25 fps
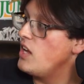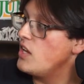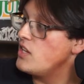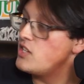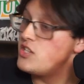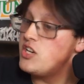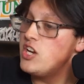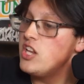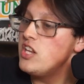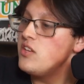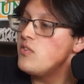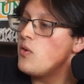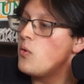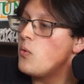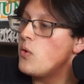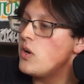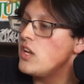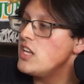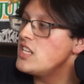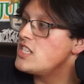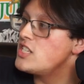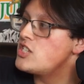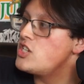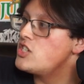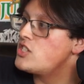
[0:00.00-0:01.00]
She didn't know what it is.
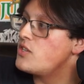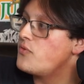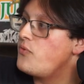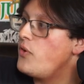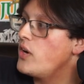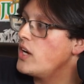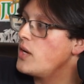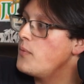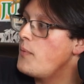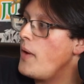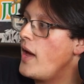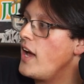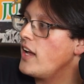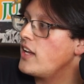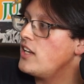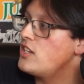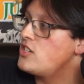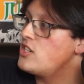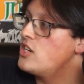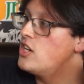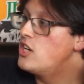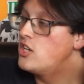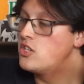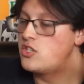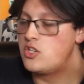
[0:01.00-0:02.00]
It's just a fucking package.
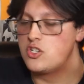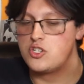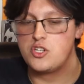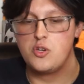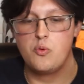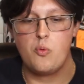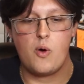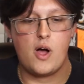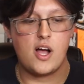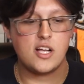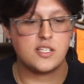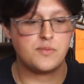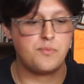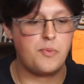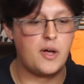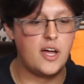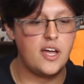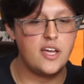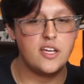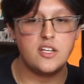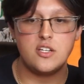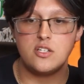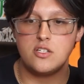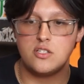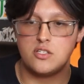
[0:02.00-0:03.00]
So she walks by.
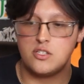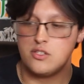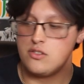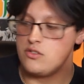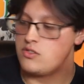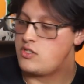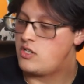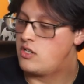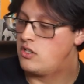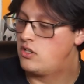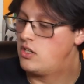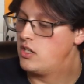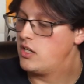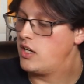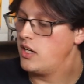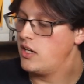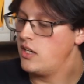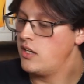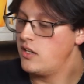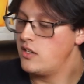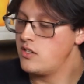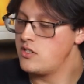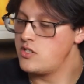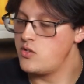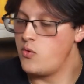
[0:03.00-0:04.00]
You see her look at
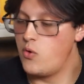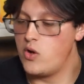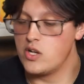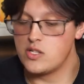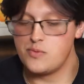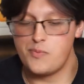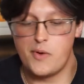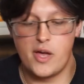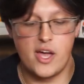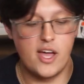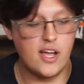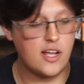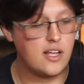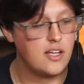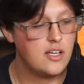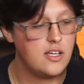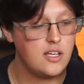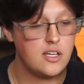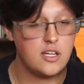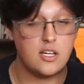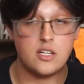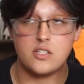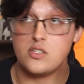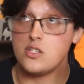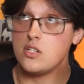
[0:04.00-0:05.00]
it. She walks back.
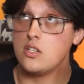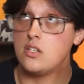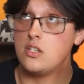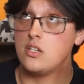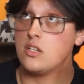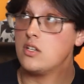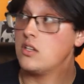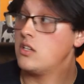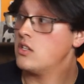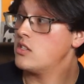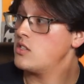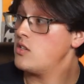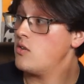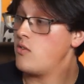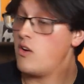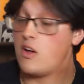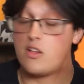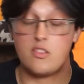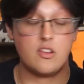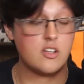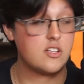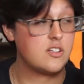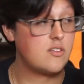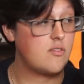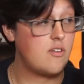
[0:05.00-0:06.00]
And she looks around.
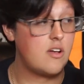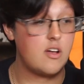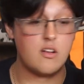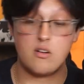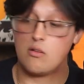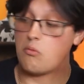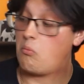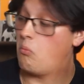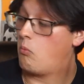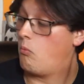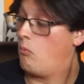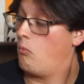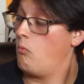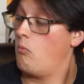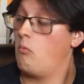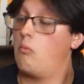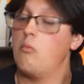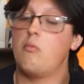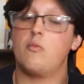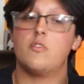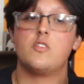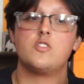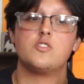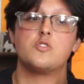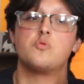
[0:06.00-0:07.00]
And
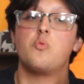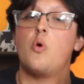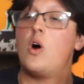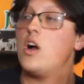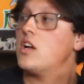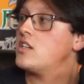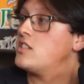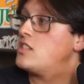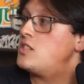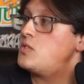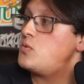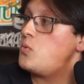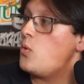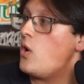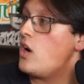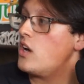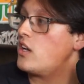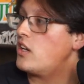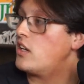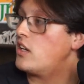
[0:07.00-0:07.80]
just walks. She's walking.